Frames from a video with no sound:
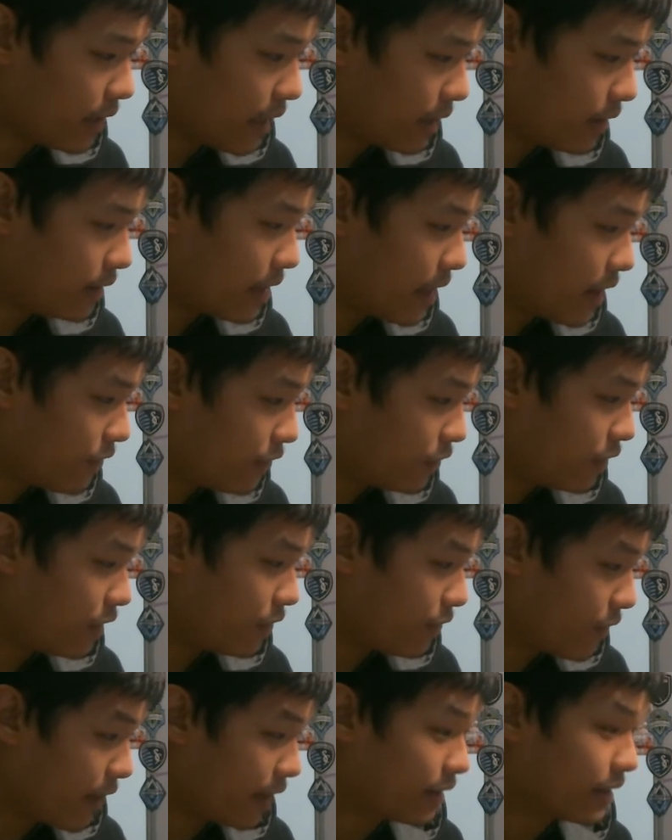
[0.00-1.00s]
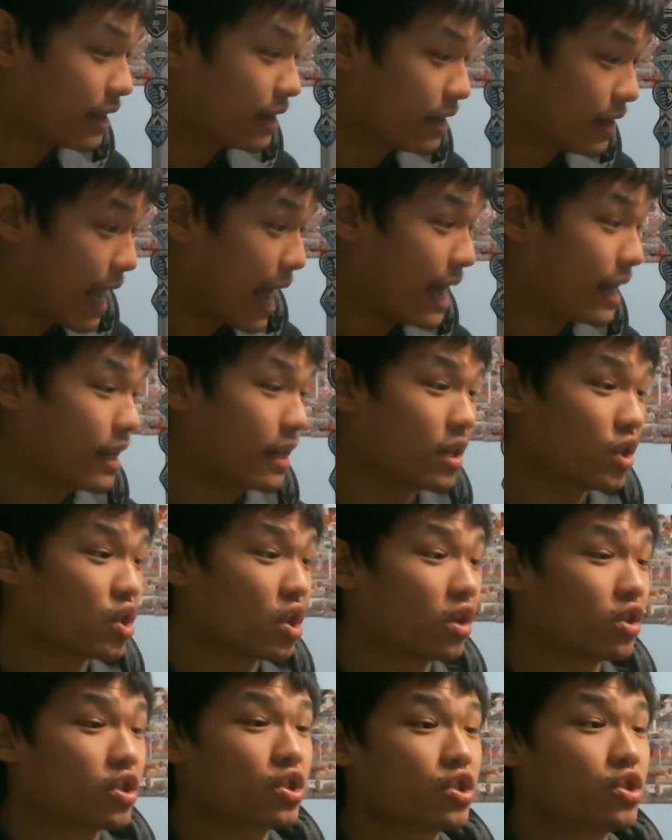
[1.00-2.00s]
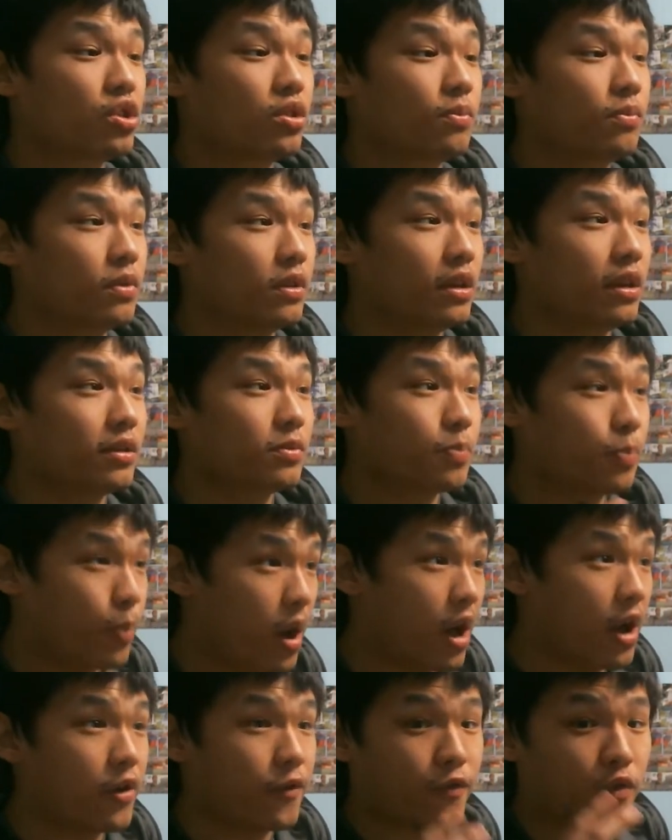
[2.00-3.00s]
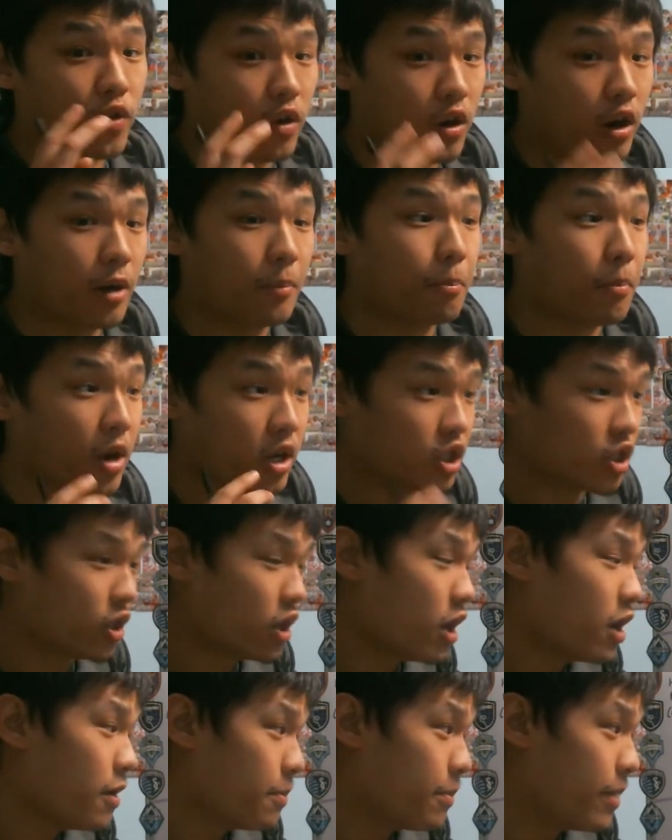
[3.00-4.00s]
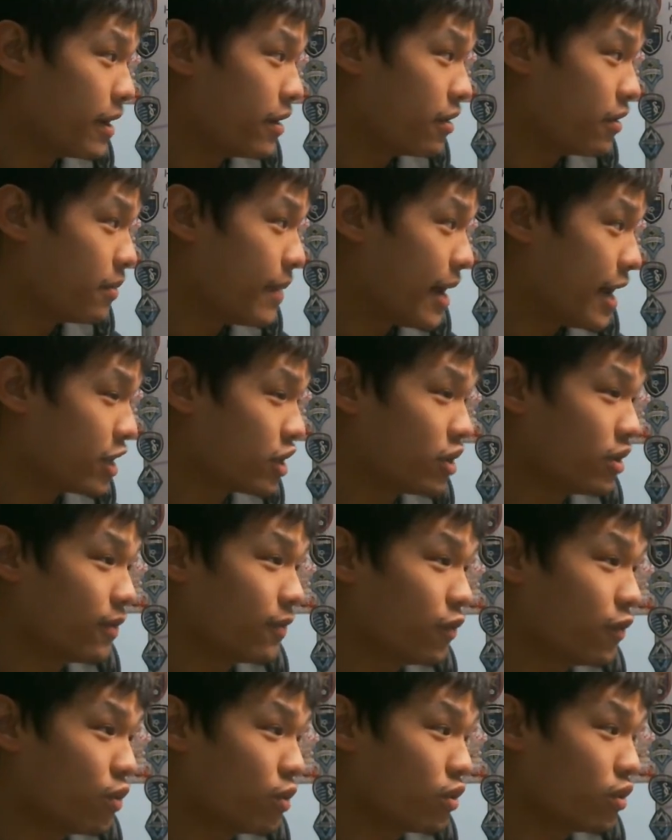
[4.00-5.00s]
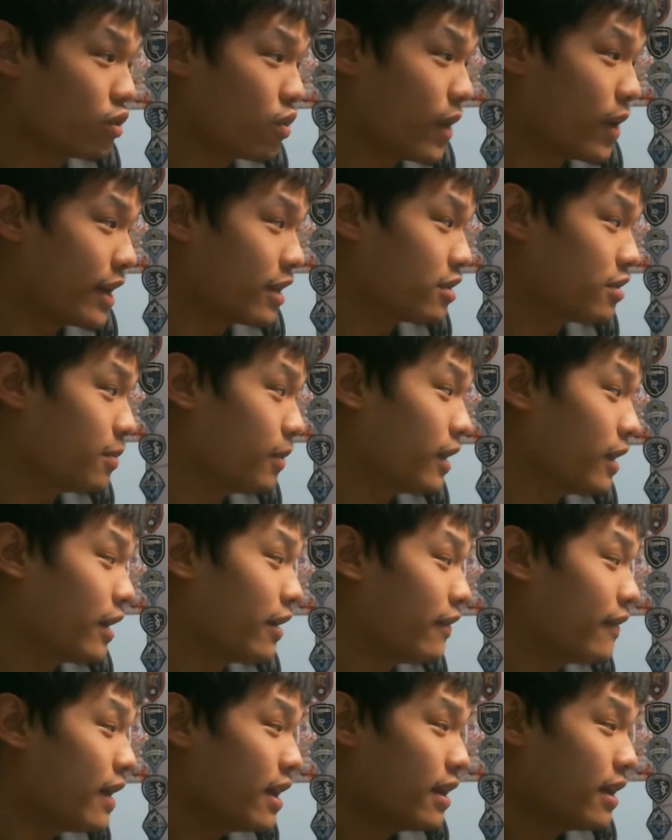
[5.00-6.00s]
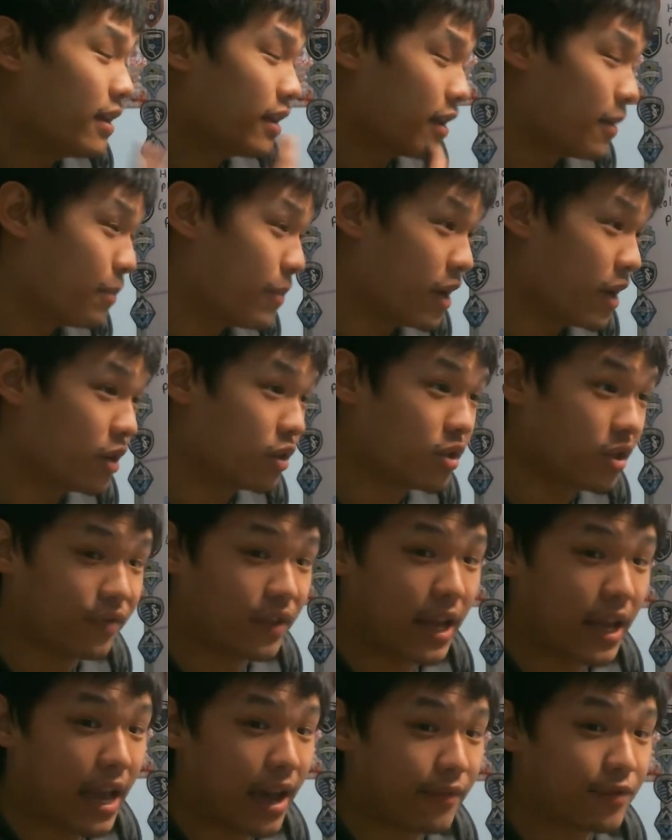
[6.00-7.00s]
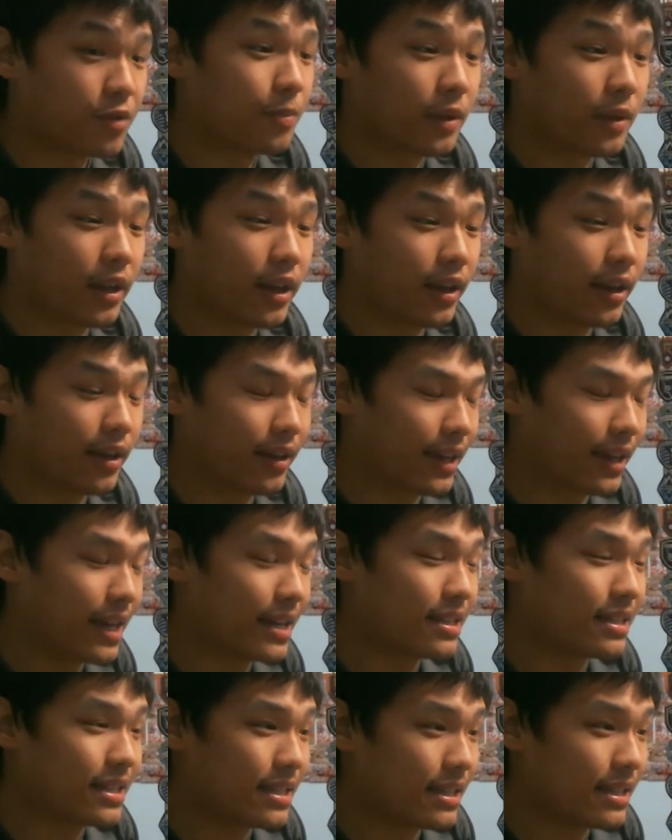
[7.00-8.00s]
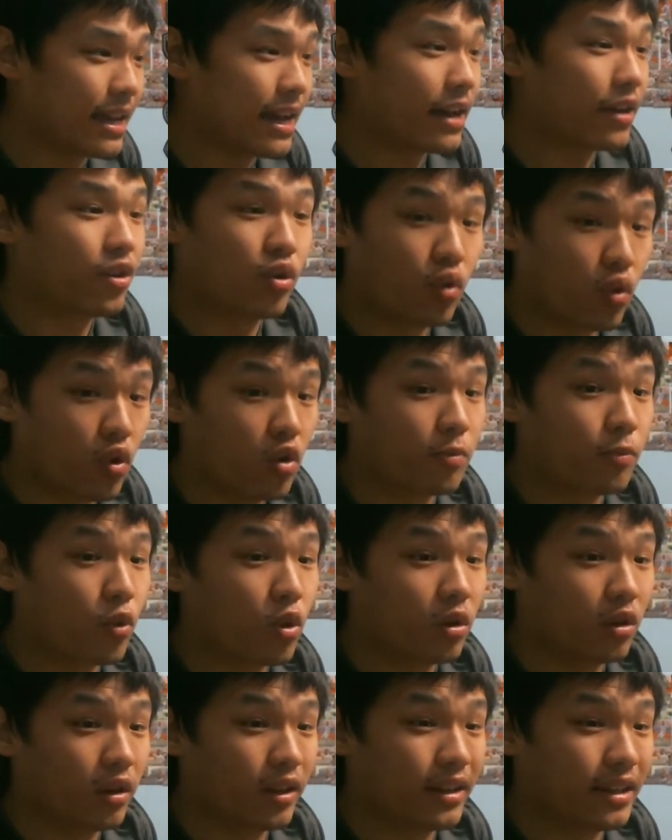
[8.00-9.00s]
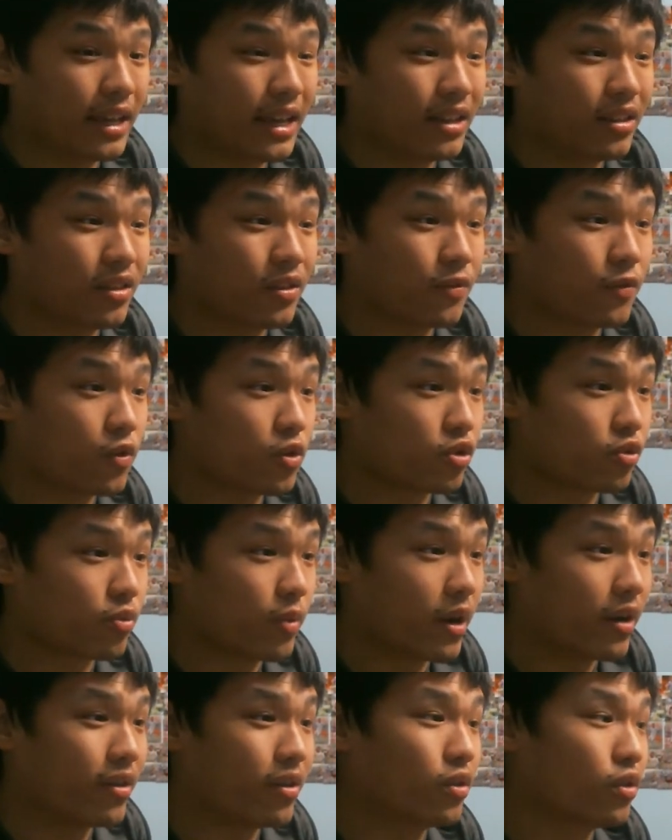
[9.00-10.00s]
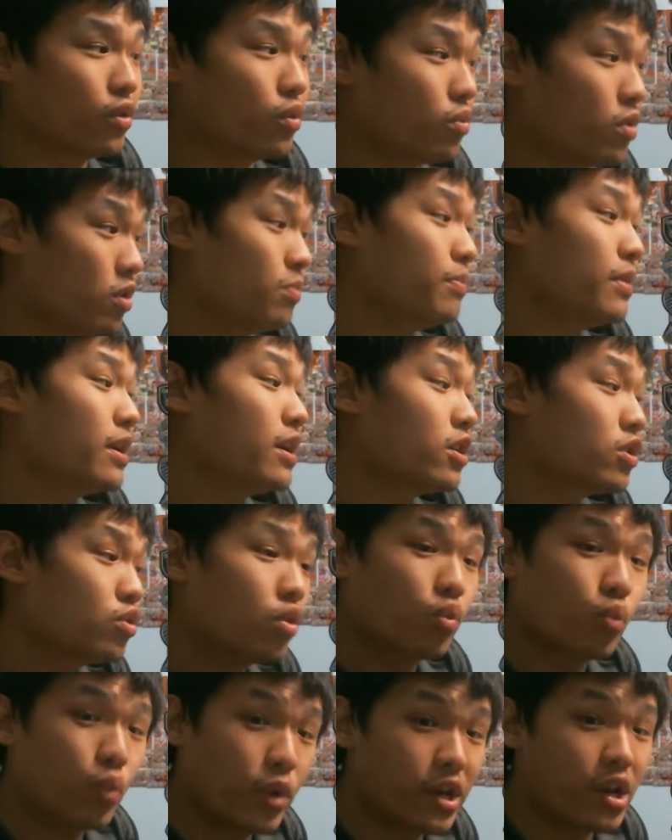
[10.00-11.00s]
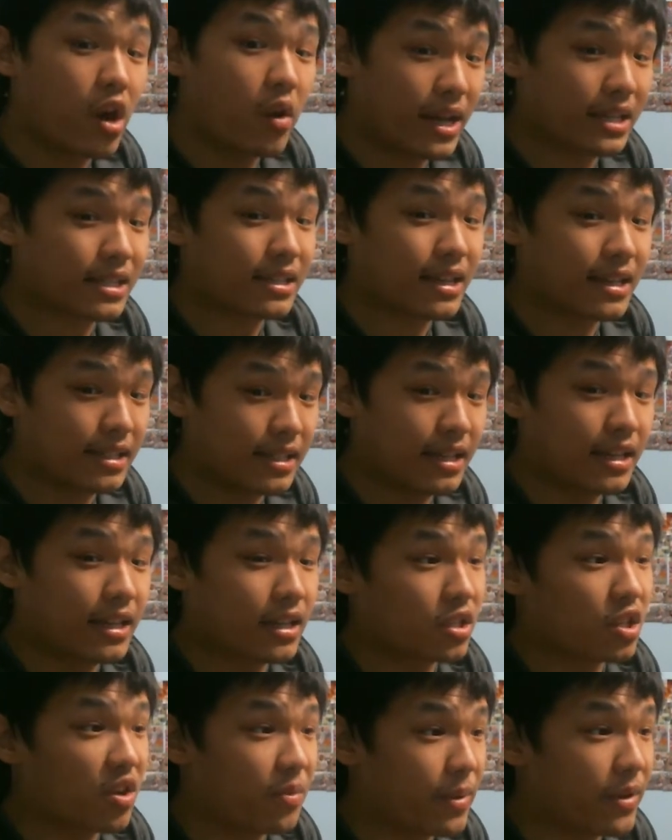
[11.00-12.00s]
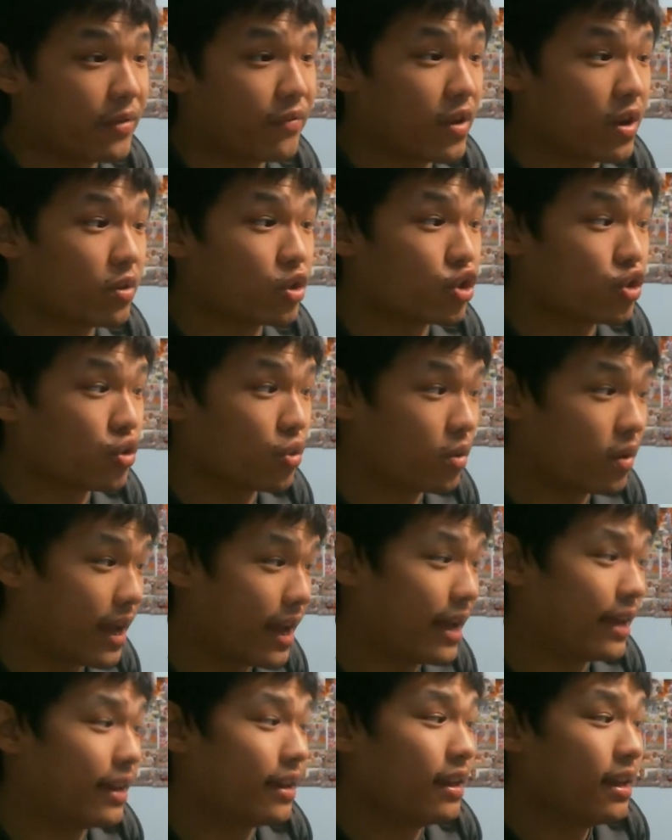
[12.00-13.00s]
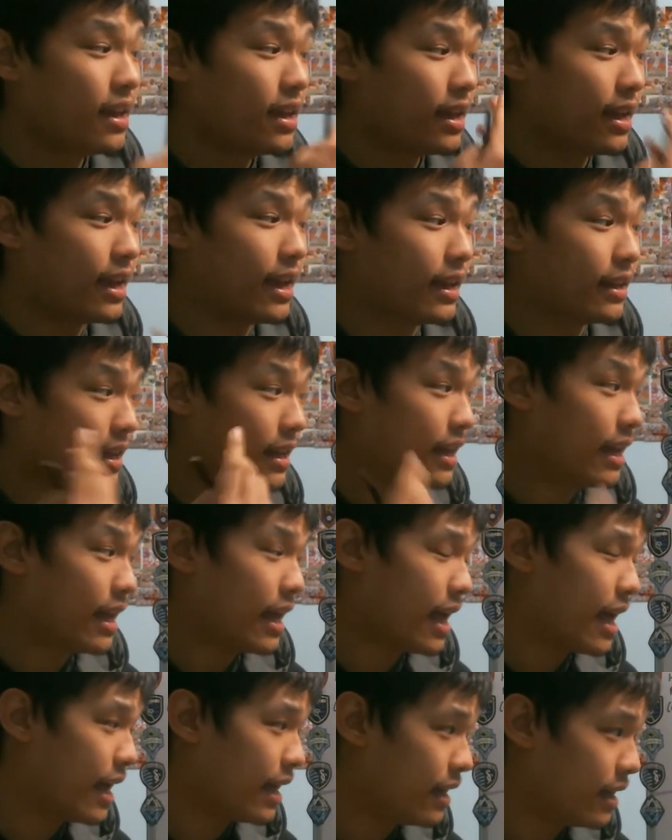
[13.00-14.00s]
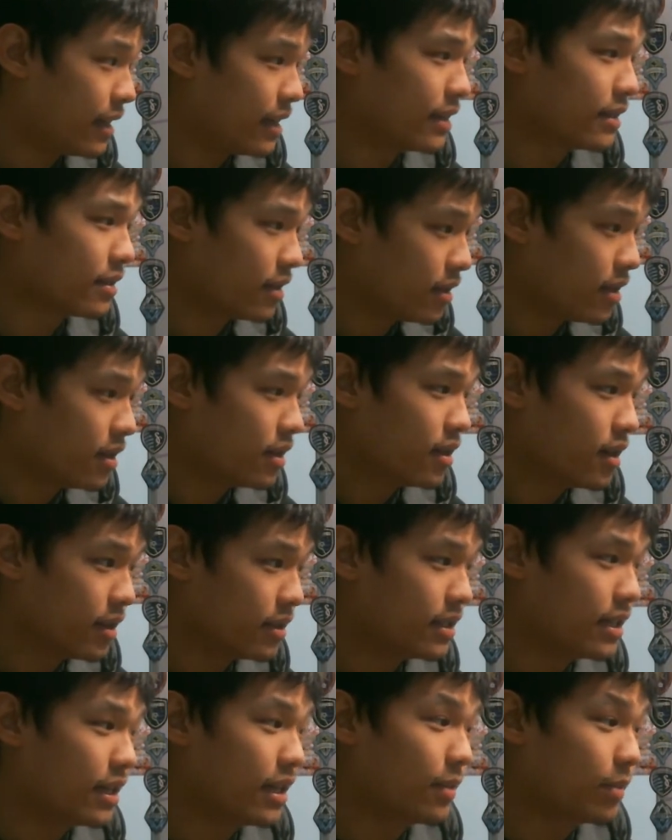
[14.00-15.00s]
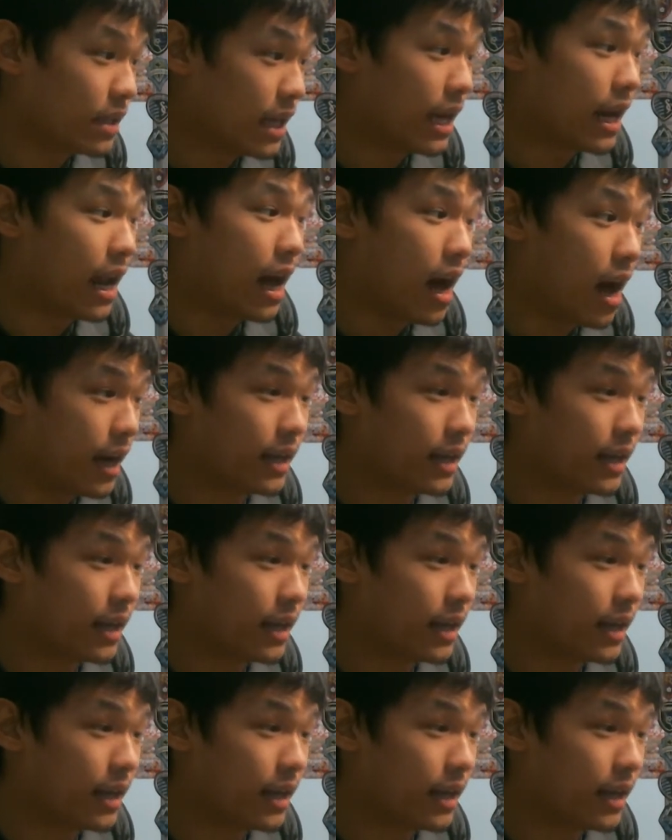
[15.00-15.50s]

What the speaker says: definitely think that is by far a much better matchup for the Quakes to play compared to if they have to play against Seattle or Portland in the first round on the road, because we know SKC is going to be very shorthanded and is a team that I